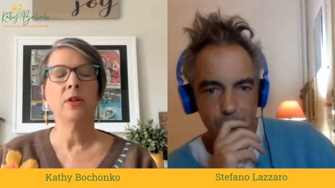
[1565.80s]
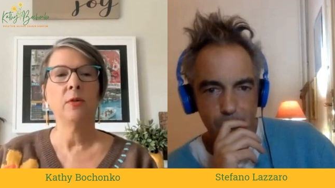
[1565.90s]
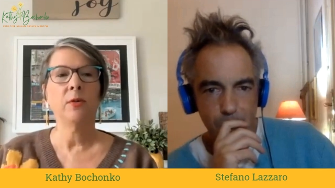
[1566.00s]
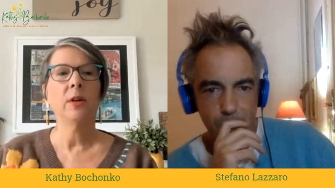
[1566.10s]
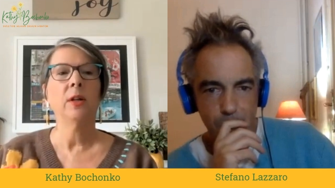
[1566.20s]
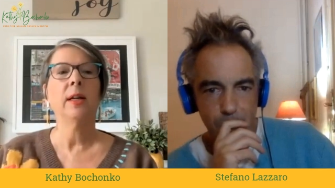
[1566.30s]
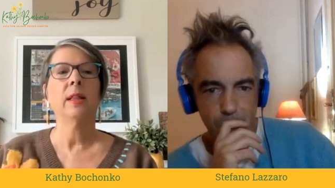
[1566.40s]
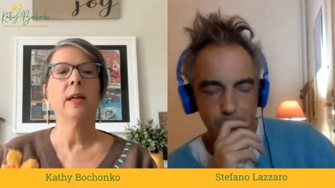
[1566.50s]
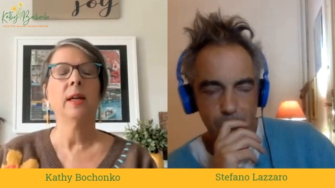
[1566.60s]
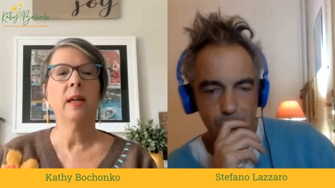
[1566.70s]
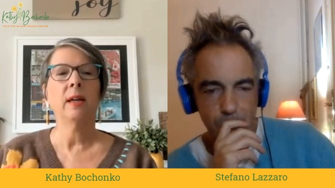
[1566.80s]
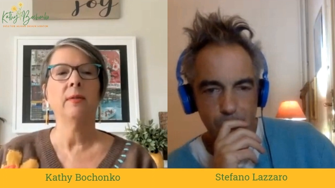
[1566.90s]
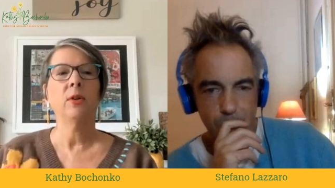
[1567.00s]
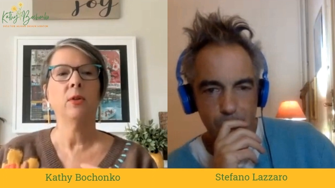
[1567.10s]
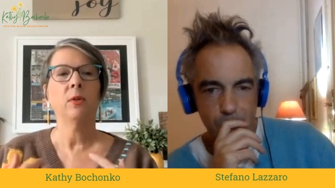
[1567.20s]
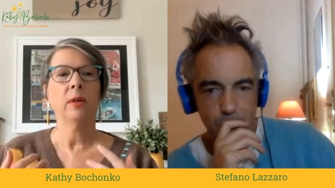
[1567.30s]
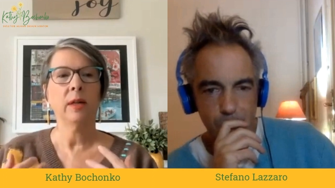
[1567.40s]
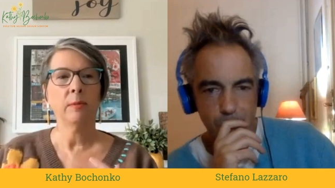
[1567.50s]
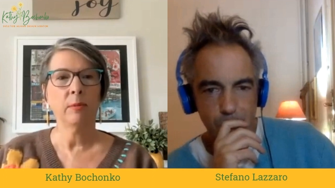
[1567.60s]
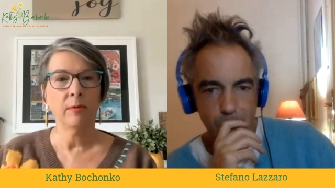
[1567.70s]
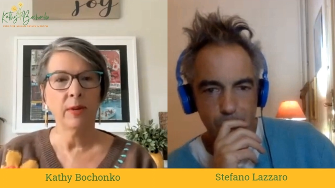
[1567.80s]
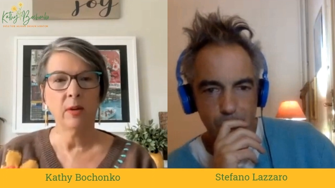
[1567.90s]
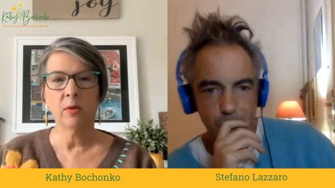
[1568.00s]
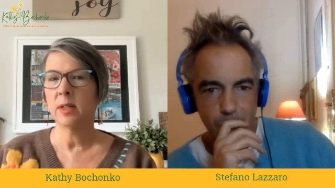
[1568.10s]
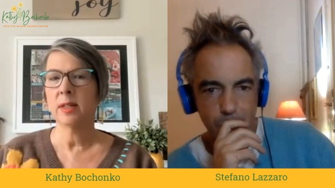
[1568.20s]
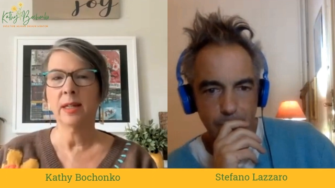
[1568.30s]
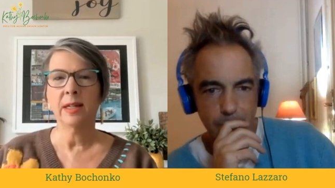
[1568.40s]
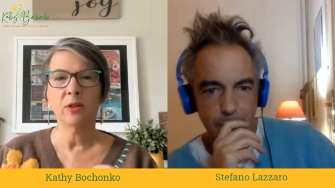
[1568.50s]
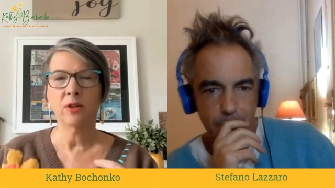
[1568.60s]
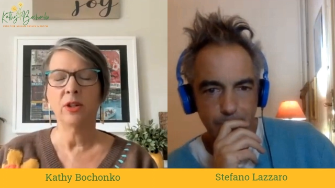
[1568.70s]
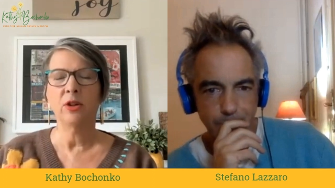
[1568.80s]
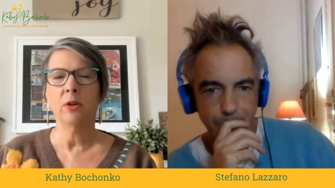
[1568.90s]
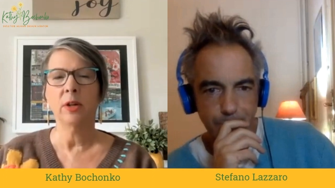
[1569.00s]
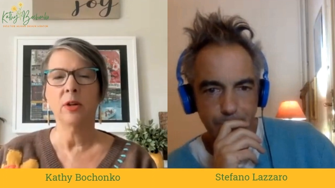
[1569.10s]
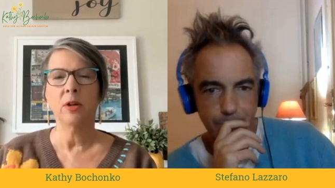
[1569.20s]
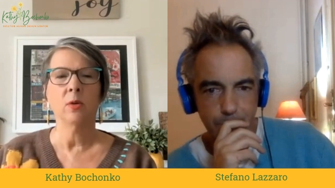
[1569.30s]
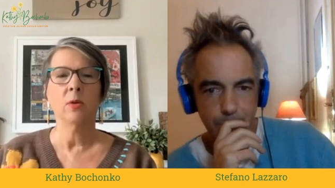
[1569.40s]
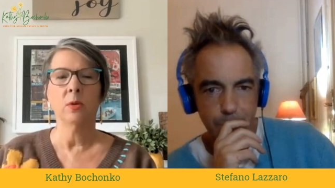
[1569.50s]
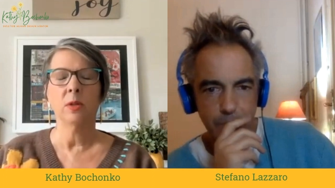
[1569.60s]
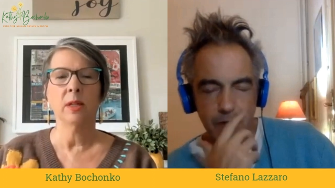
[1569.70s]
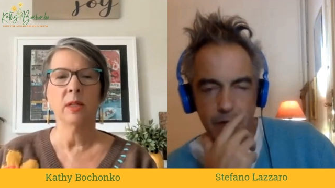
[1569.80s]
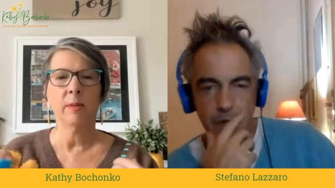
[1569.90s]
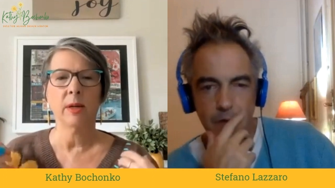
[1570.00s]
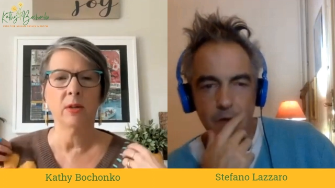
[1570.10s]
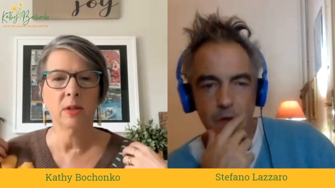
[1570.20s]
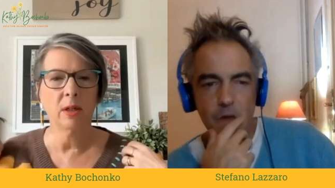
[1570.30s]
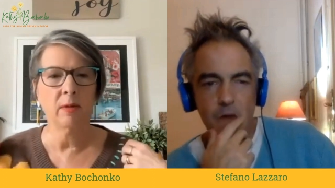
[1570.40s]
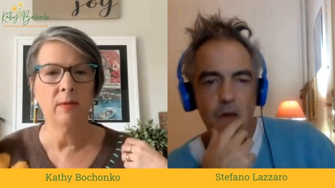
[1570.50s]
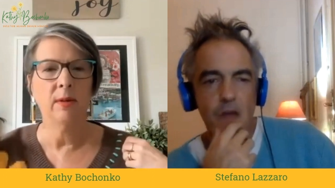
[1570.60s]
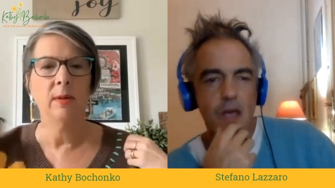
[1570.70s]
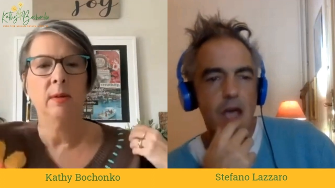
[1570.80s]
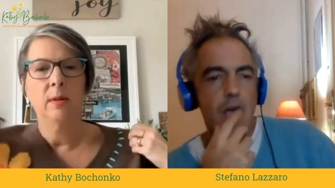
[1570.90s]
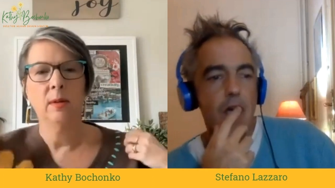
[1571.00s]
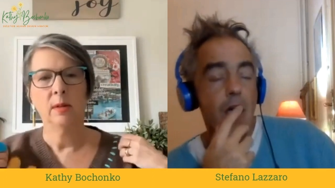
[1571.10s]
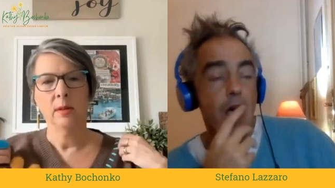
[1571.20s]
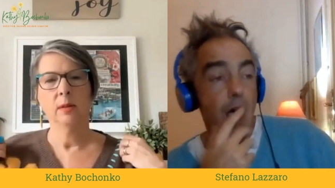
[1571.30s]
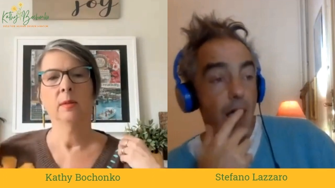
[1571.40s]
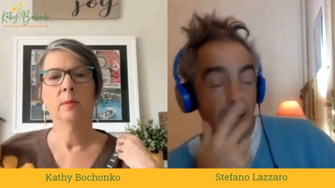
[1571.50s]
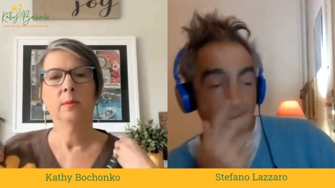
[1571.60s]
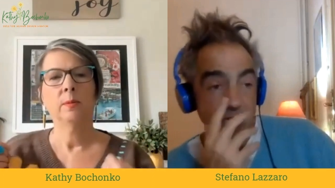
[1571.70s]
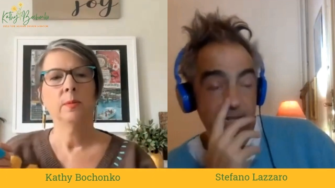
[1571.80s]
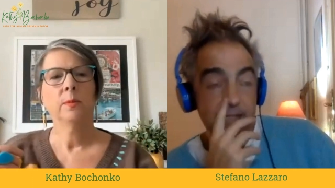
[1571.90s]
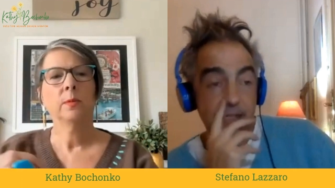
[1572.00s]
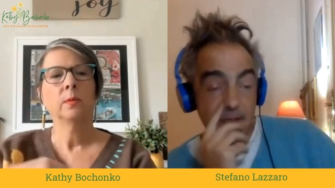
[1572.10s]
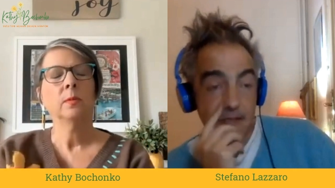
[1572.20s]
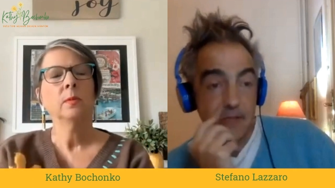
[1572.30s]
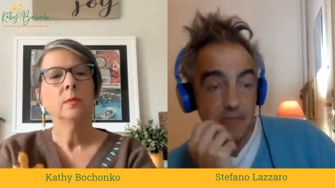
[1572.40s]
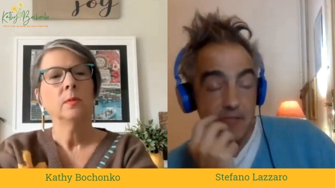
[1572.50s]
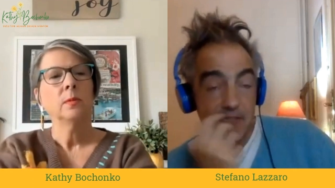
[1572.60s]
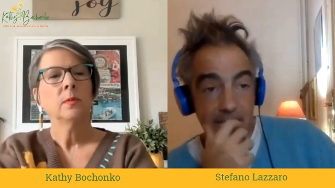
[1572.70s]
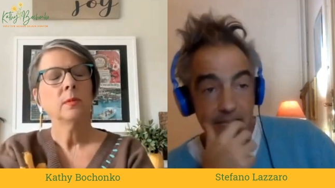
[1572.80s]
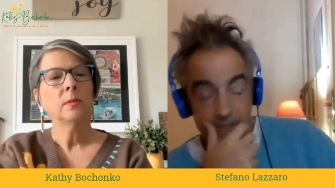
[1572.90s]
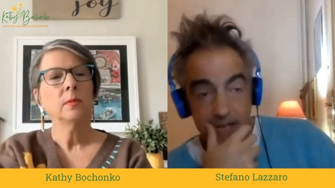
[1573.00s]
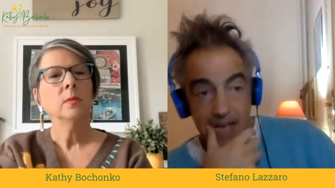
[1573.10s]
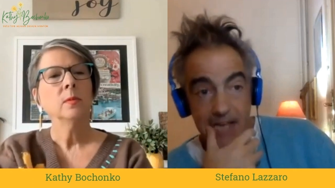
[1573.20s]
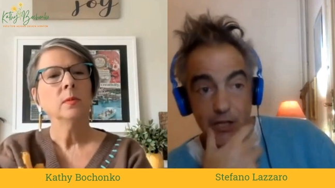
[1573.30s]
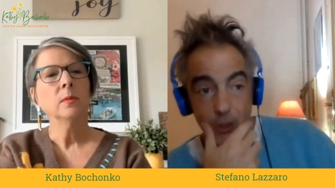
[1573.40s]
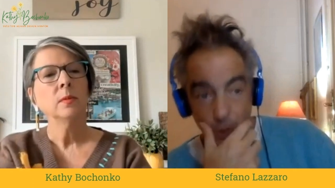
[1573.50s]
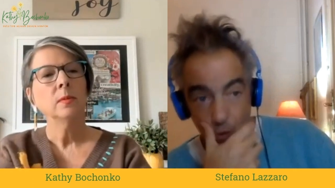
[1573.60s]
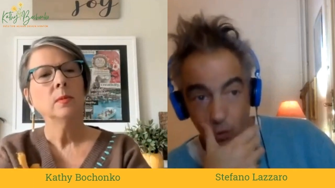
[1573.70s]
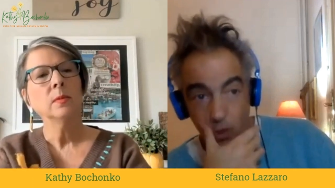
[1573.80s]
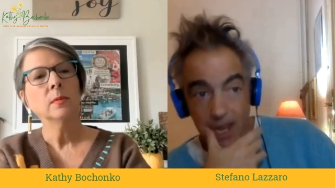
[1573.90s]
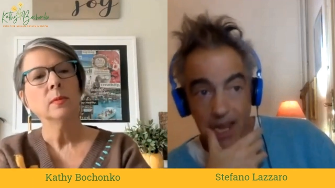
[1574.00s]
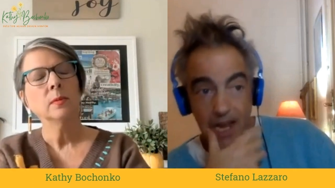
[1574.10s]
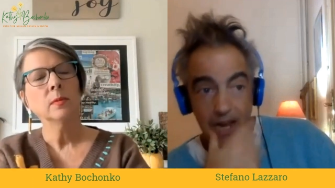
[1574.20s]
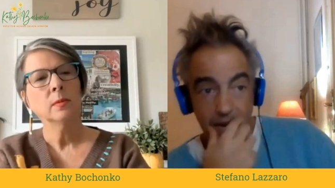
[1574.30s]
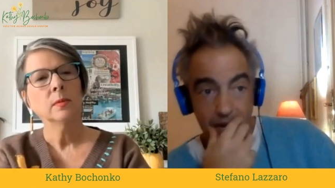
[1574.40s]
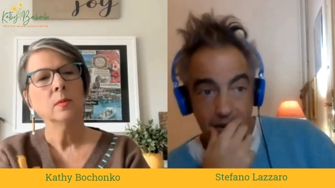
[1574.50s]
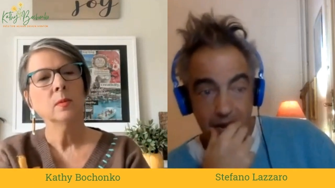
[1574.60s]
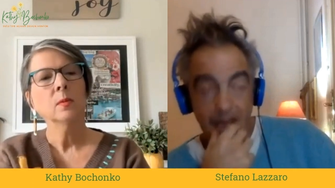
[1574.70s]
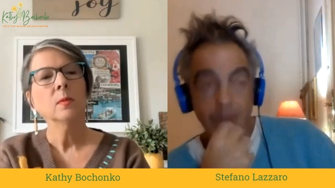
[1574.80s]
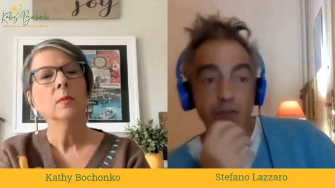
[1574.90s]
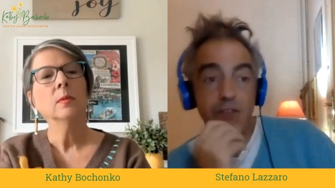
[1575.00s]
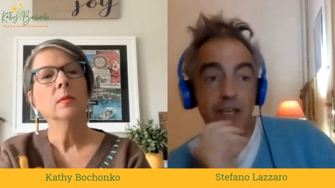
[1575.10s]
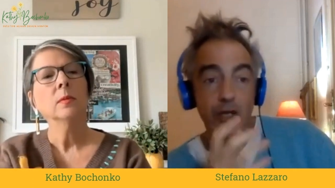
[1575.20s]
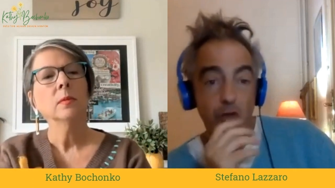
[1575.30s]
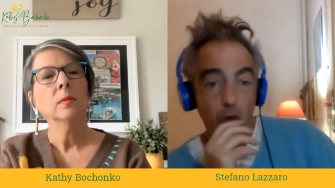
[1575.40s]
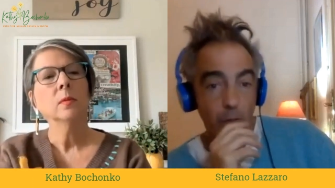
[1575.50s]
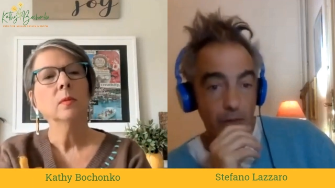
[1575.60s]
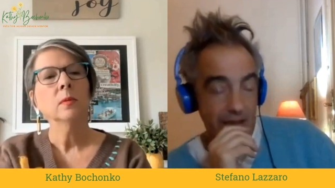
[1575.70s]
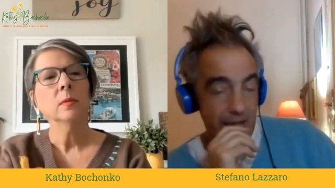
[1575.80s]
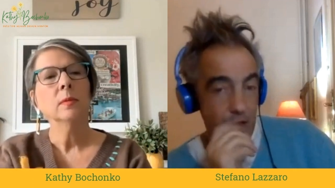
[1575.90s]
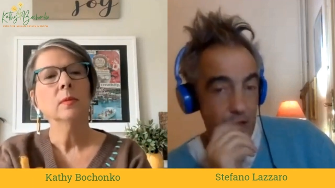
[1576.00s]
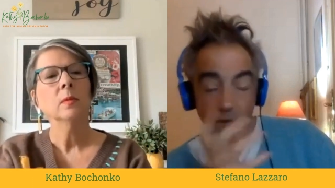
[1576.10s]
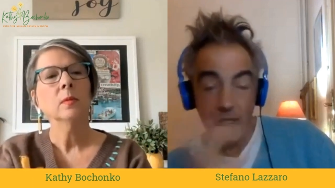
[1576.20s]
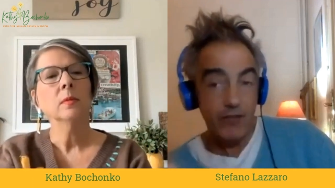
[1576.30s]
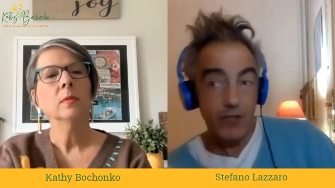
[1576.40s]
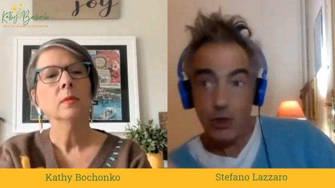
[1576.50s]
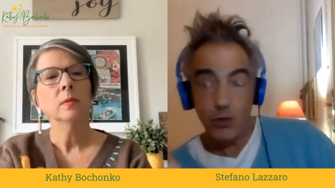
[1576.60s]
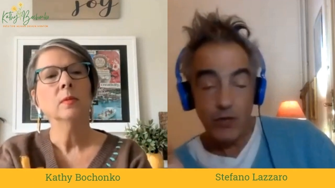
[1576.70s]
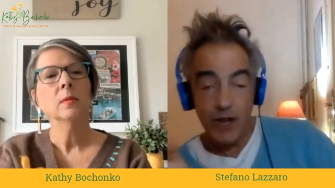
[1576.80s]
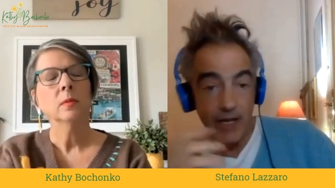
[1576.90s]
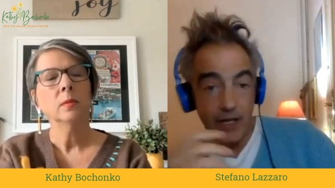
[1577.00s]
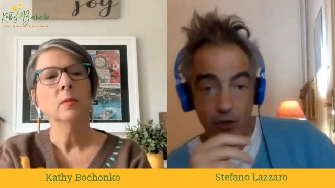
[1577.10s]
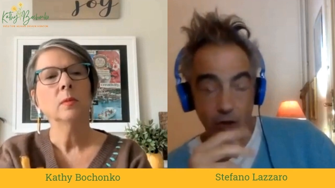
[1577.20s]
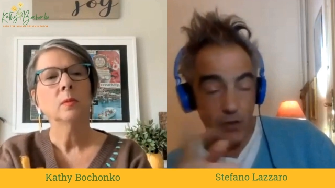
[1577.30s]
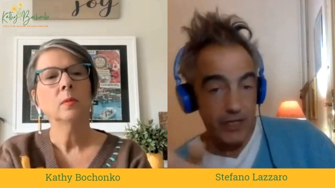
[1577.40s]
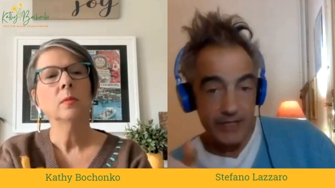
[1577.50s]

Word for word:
Speaker 1: Did you feel like that gave you like profound insights or did you already know those things about yourself?
Speaker 2: As I said, I knew everything he told me. I knew, I even knew that I could only